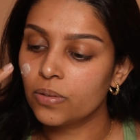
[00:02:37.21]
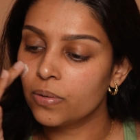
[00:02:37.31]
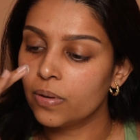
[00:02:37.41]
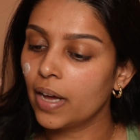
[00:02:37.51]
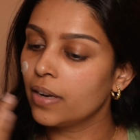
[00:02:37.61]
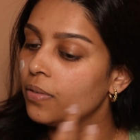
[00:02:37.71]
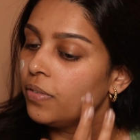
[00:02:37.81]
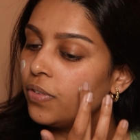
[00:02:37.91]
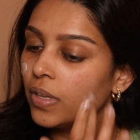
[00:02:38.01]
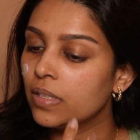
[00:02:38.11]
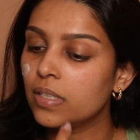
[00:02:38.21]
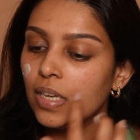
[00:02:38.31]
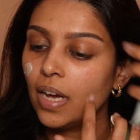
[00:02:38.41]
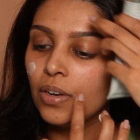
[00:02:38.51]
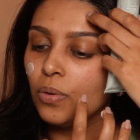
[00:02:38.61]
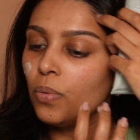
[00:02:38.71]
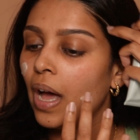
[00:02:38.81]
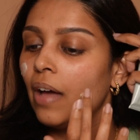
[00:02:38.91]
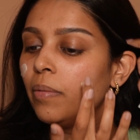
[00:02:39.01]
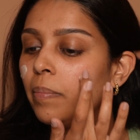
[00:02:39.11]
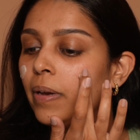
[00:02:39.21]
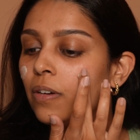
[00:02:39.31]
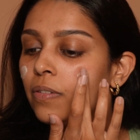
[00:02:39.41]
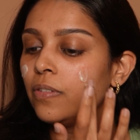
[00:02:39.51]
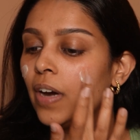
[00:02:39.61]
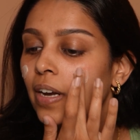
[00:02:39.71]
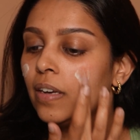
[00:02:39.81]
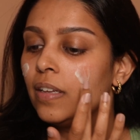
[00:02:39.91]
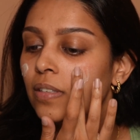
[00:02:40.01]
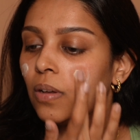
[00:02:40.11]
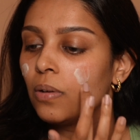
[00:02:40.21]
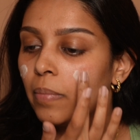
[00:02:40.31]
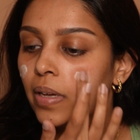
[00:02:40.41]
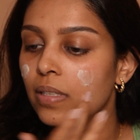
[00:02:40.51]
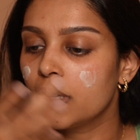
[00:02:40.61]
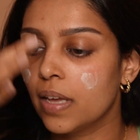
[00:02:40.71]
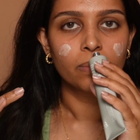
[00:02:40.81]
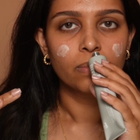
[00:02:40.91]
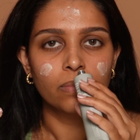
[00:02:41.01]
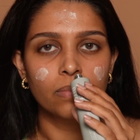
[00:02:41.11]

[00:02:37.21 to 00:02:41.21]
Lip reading: So I don't know if you can see, I do have a bit of redness on my skin.